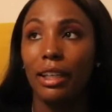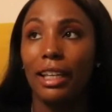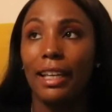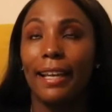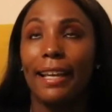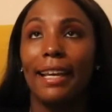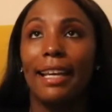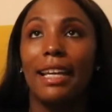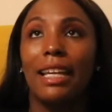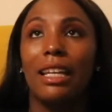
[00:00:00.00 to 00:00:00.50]

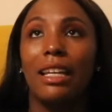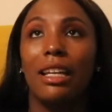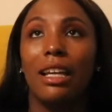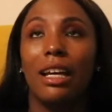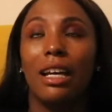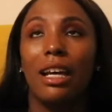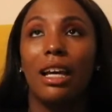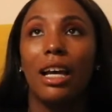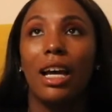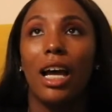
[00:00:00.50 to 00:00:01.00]
And
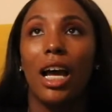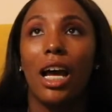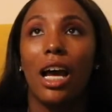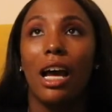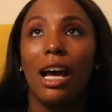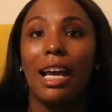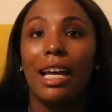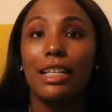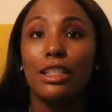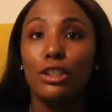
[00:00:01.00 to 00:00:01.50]

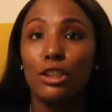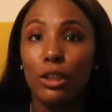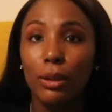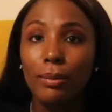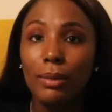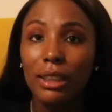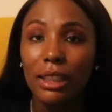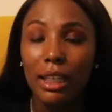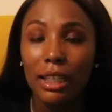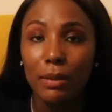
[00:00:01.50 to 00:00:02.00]
I had so
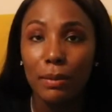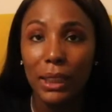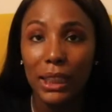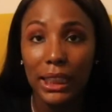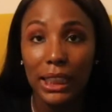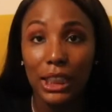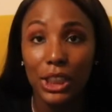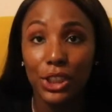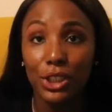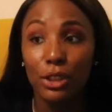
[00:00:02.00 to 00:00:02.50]
much
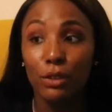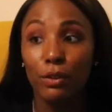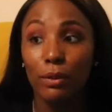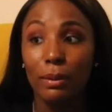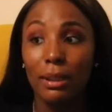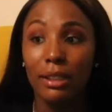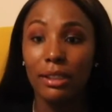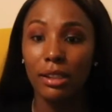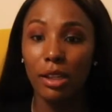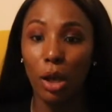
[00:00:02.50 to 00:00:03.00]
expectations for
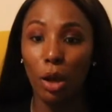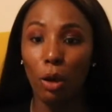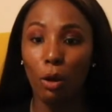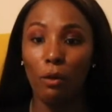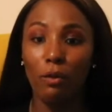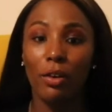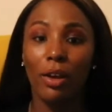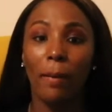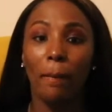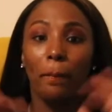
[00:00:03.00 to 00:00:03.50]

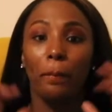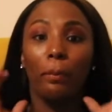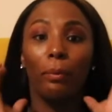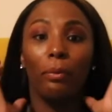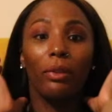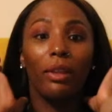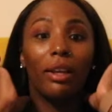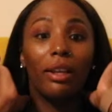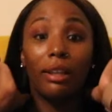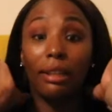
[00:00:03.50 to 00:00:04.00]
myself
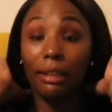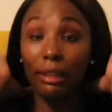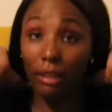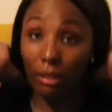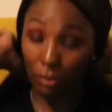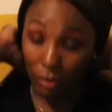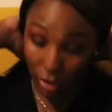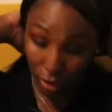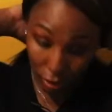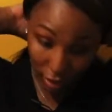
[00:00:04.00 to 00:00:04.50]

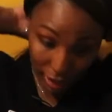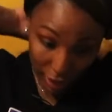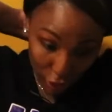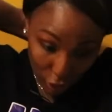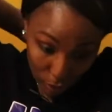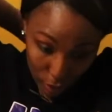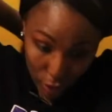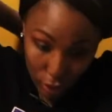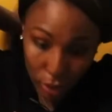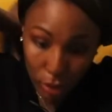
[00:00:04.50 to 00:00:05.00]
leaving
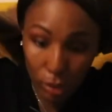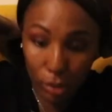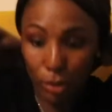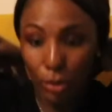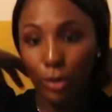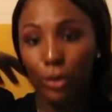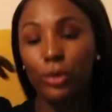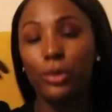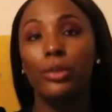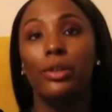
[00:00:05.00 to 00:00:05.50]
graduate
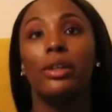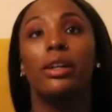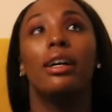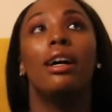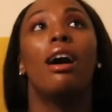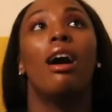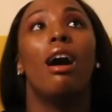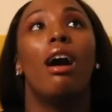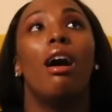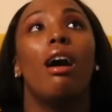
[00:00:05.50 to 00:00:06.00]
school,
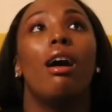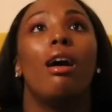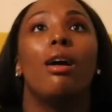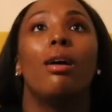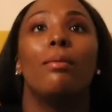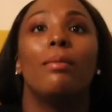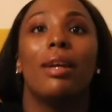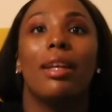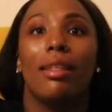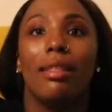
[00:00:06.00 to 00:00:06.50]

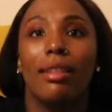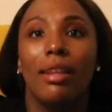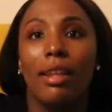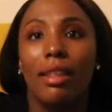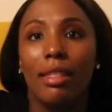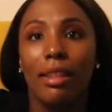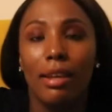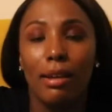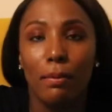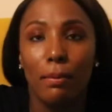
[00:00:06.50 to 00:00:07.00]
and
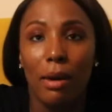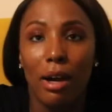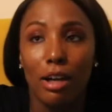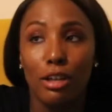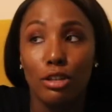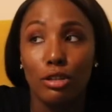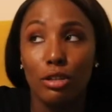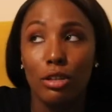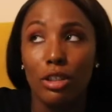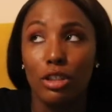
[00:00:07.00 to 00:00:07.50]
then the
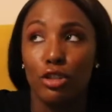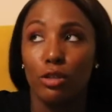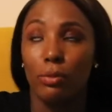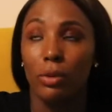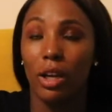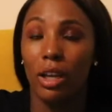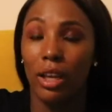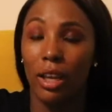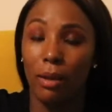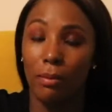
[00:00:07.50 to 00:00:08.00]
imposter syndrome
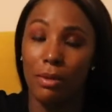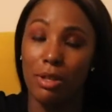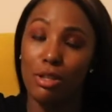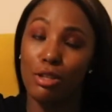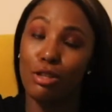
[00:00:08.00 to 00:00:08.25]
came in.